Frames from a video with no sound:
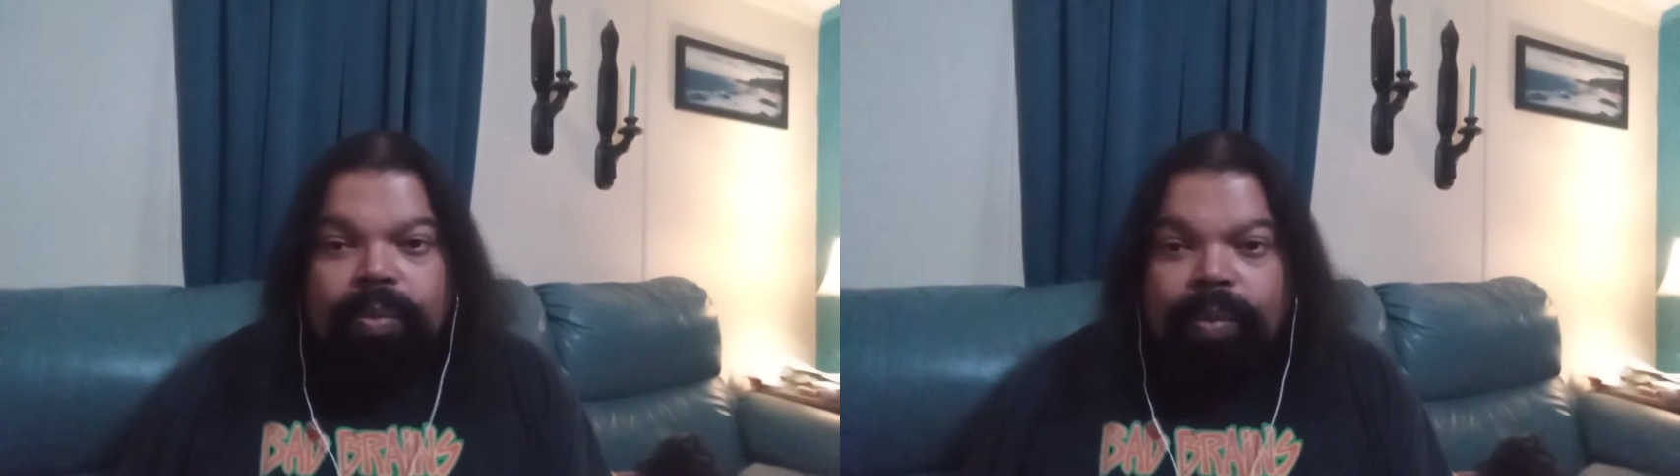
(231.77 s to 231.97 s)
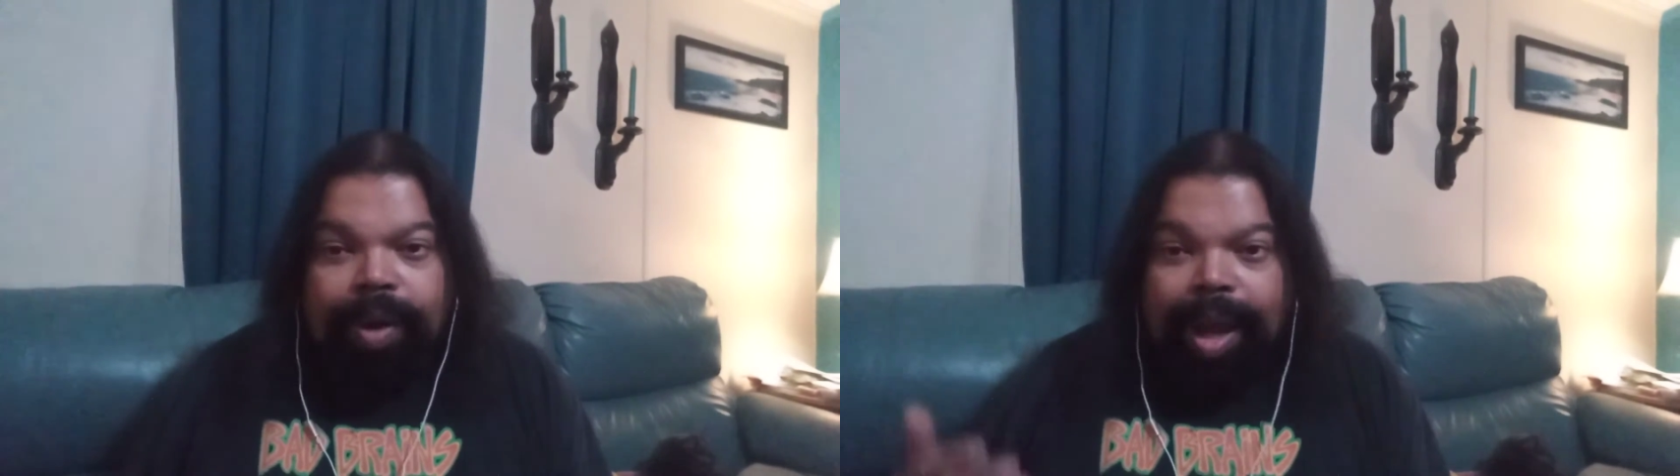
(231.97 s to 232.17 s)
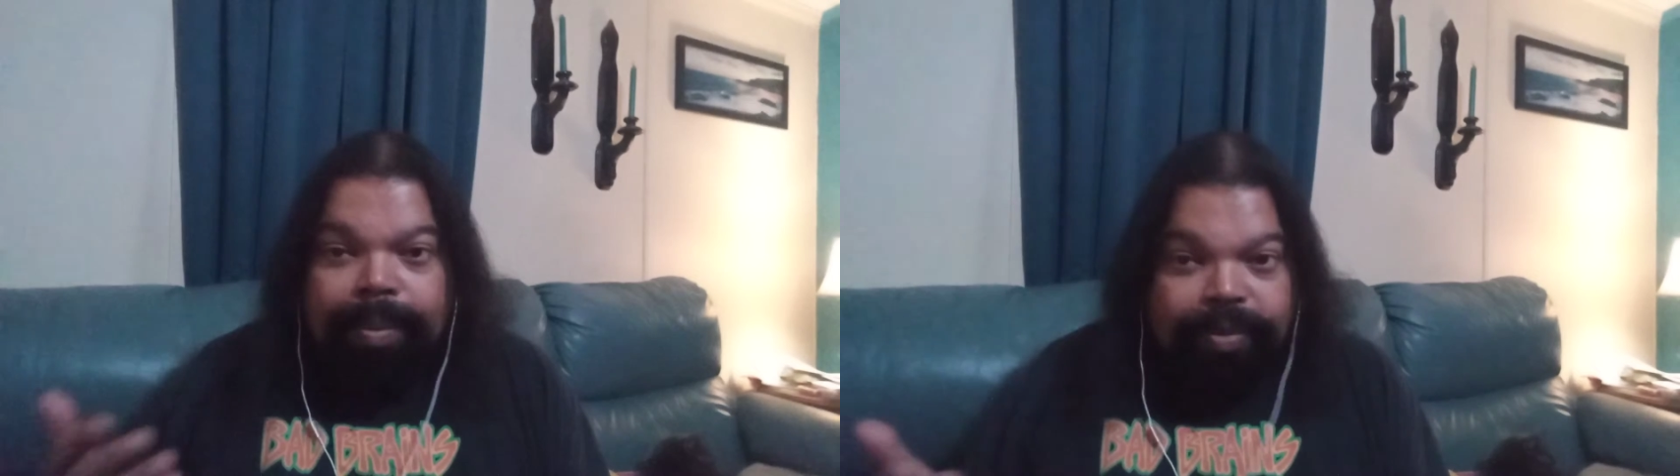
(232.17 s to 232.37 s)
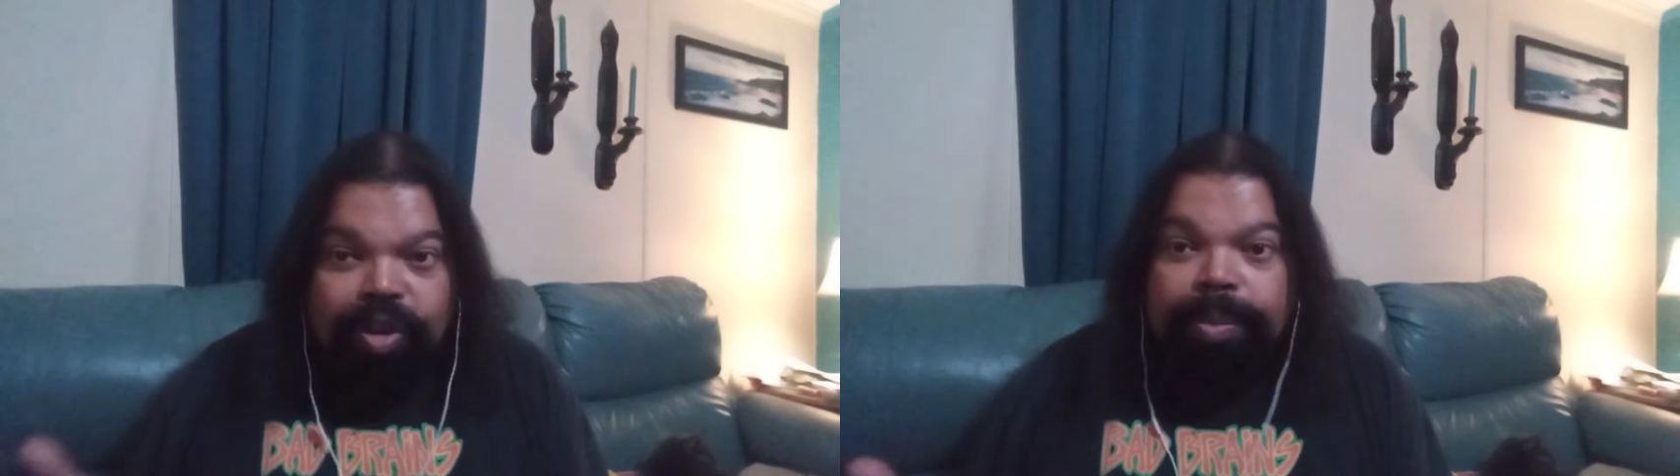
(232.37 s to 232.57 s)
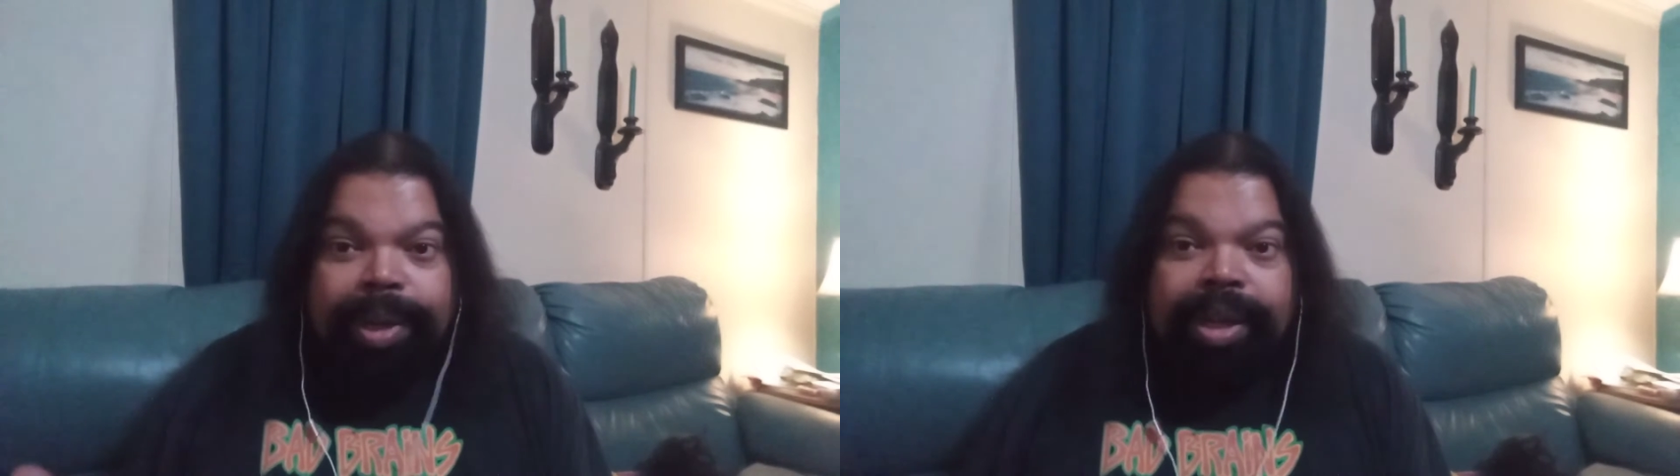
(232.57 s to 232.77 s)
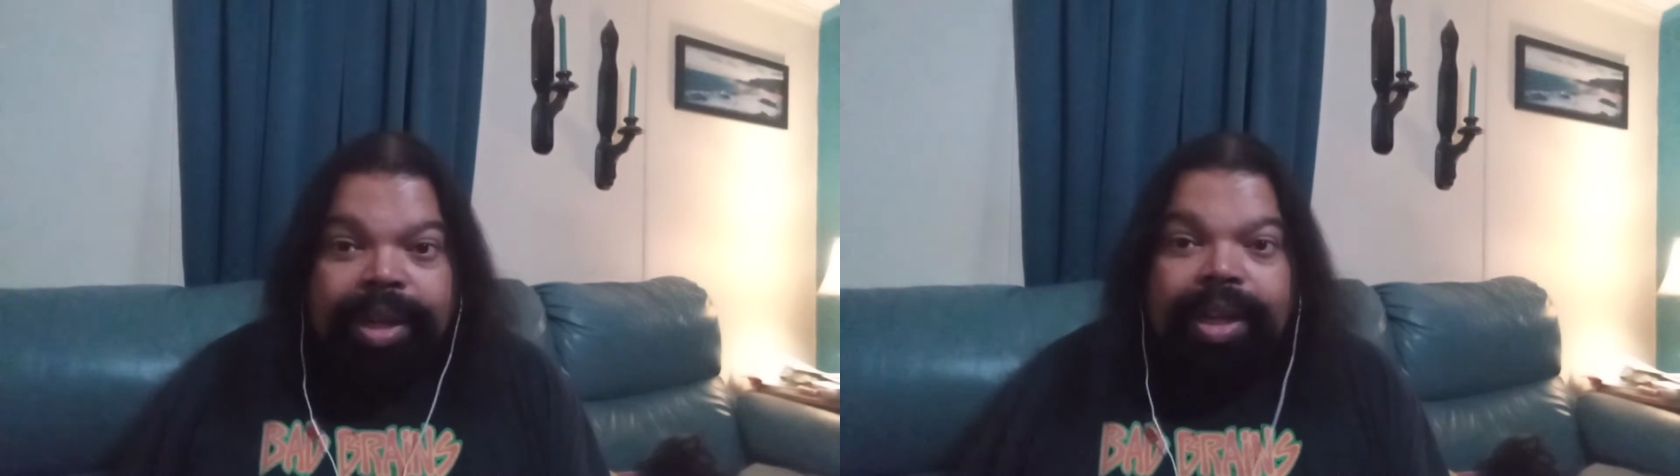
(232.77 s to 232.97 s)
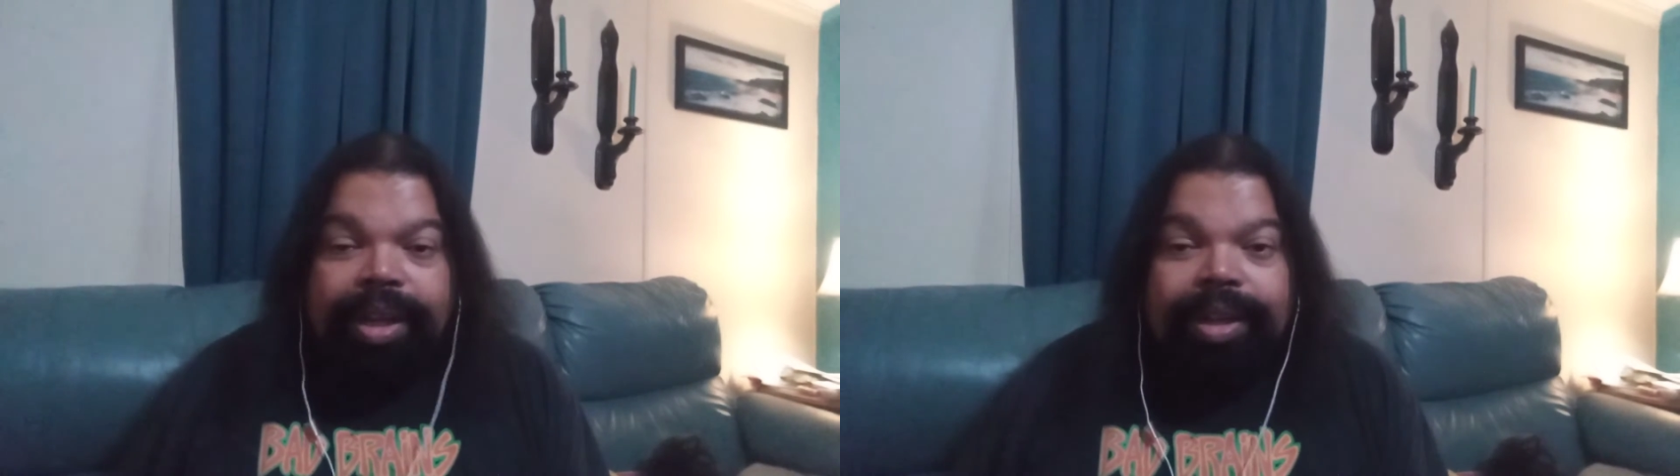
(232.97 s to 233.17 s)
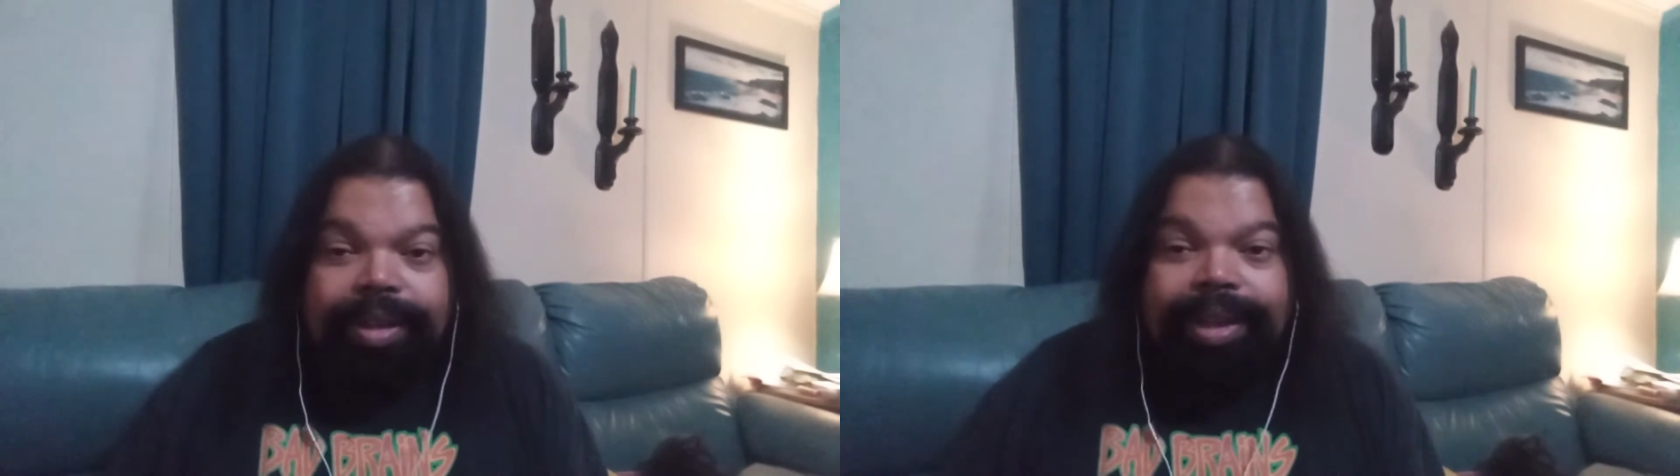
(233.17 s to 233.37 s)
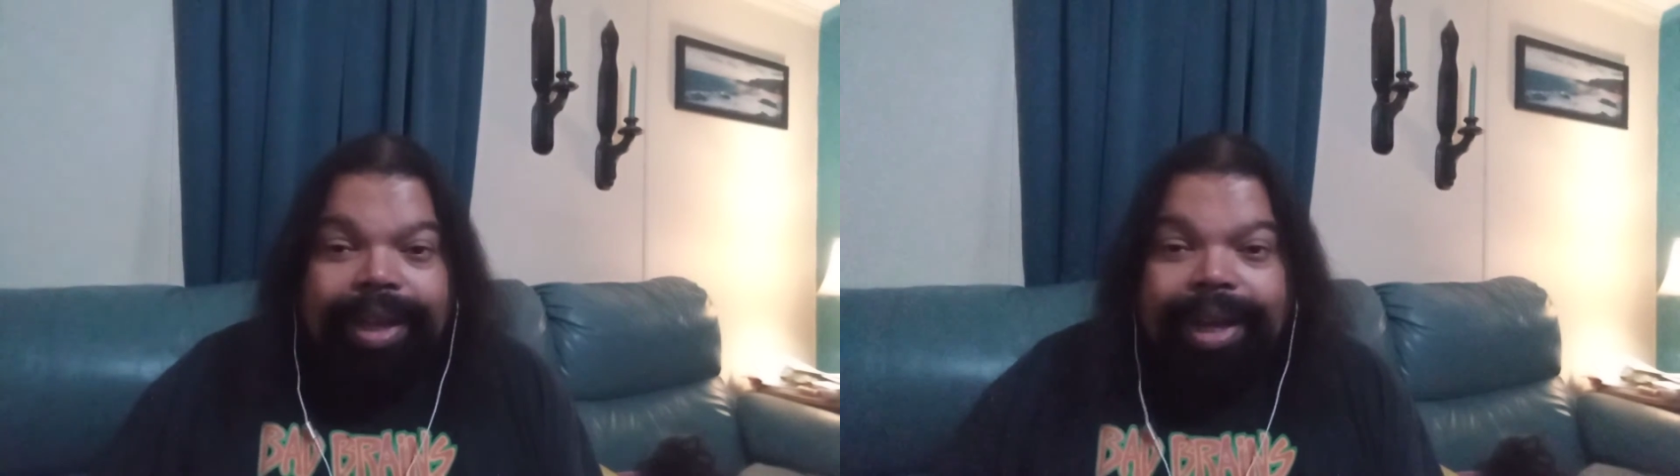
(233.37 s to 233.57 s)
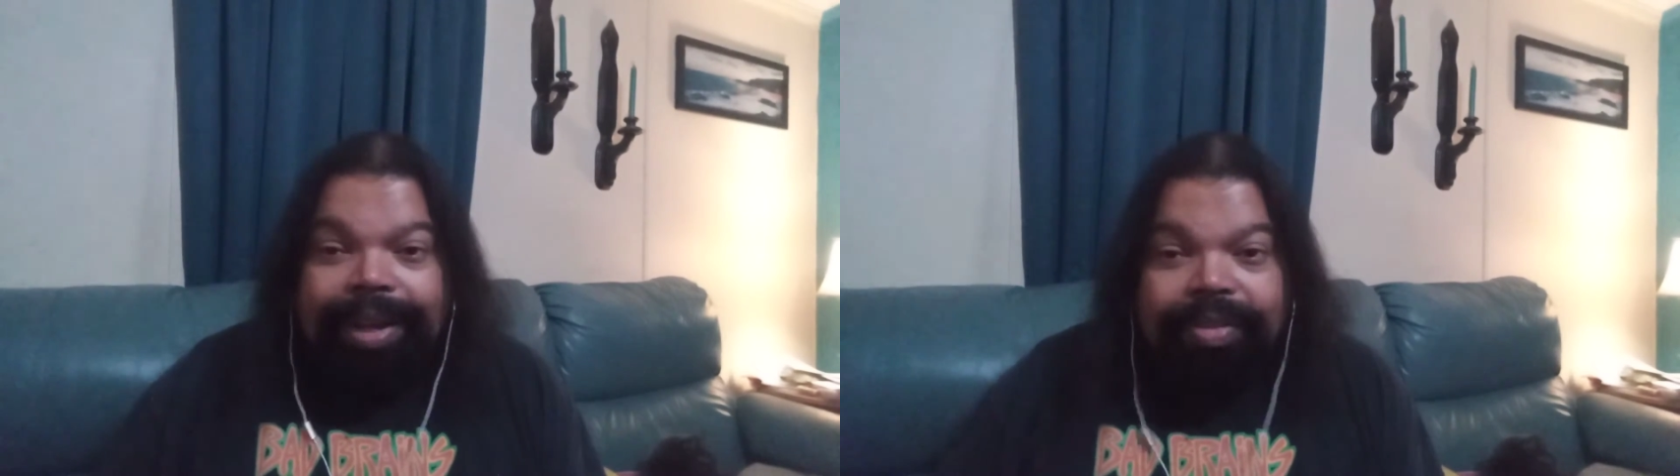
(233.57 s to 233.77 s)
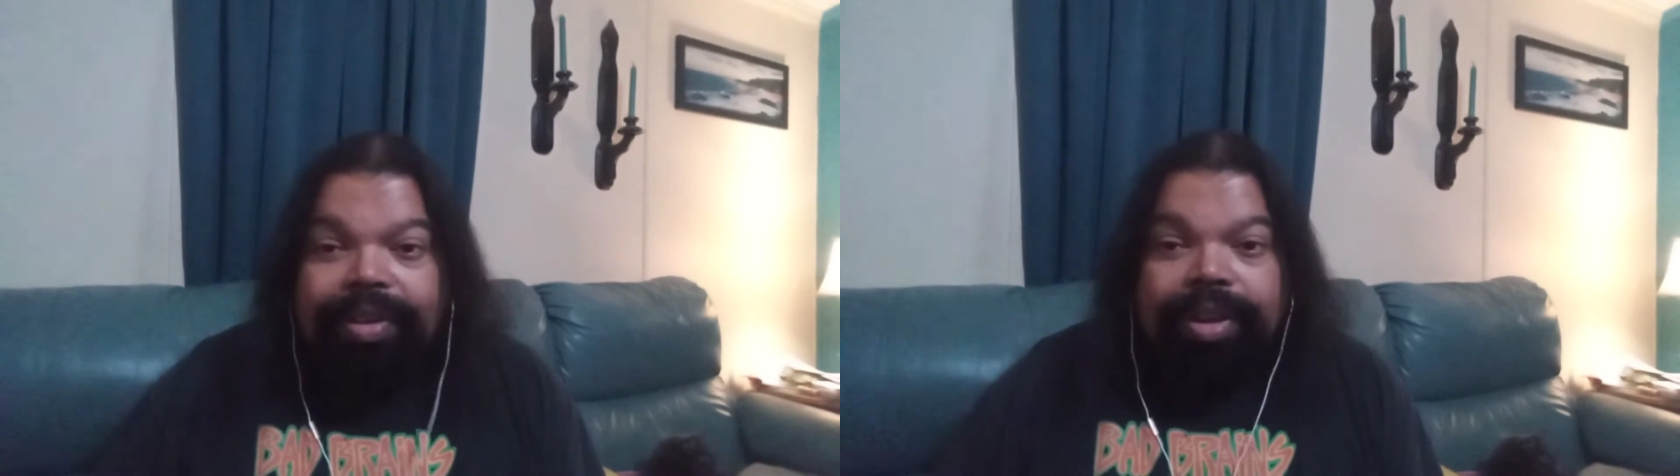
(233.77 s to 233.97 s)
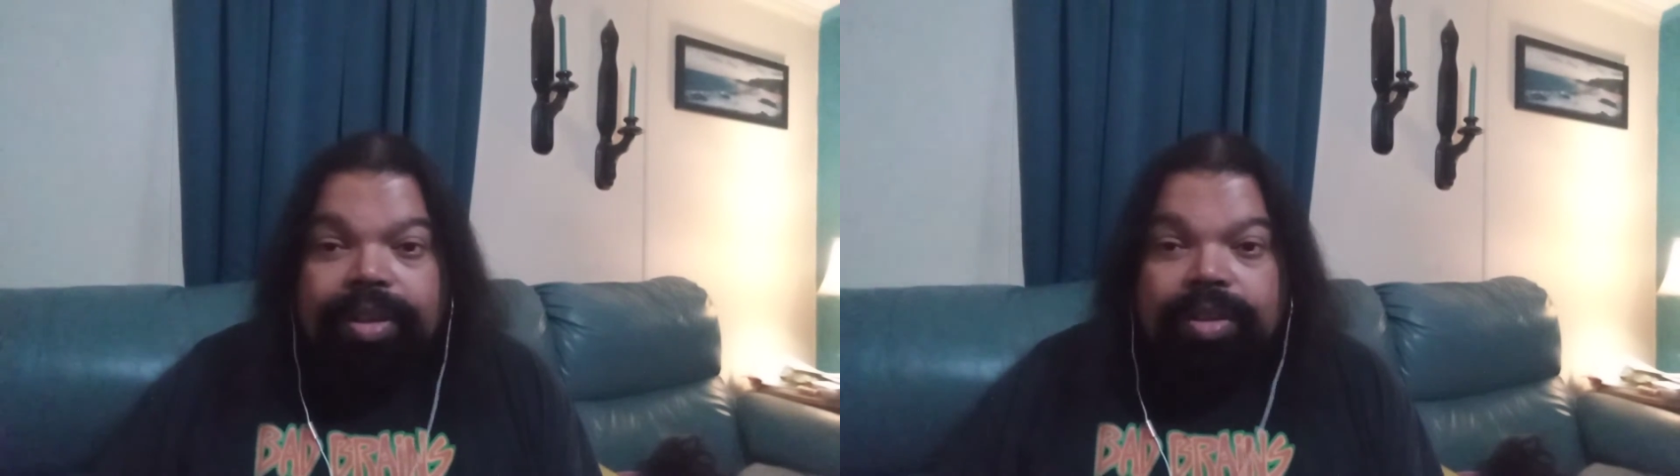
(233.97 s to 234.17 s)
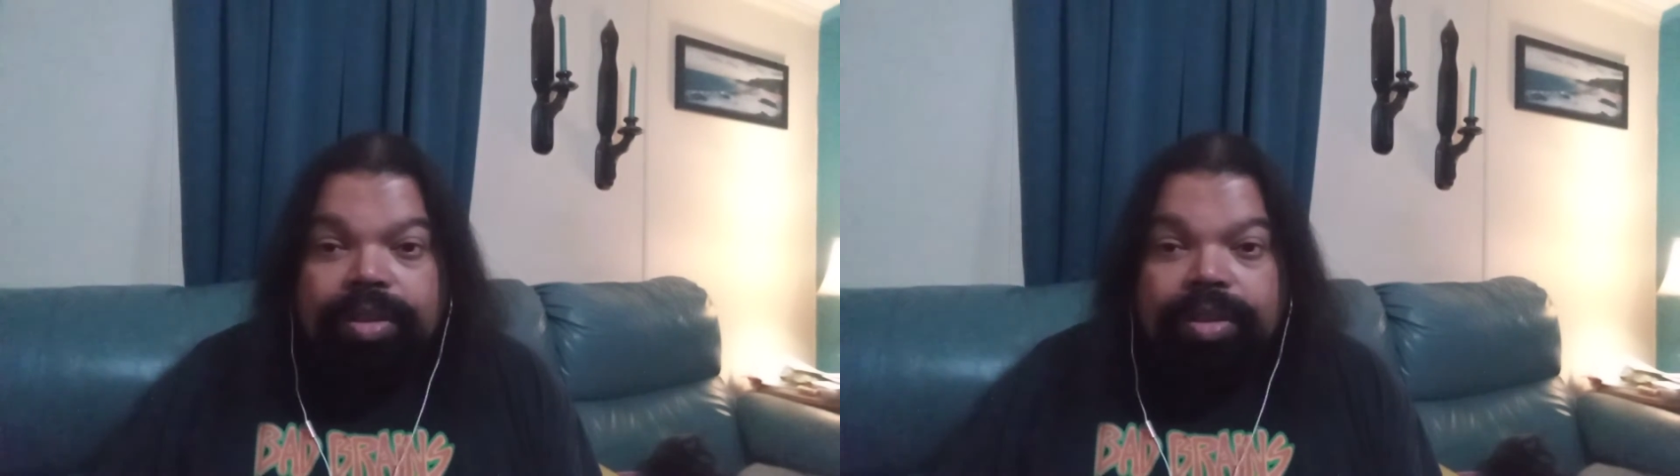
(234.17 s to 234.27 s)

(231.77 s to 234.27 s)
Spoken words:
when I'm filming anything.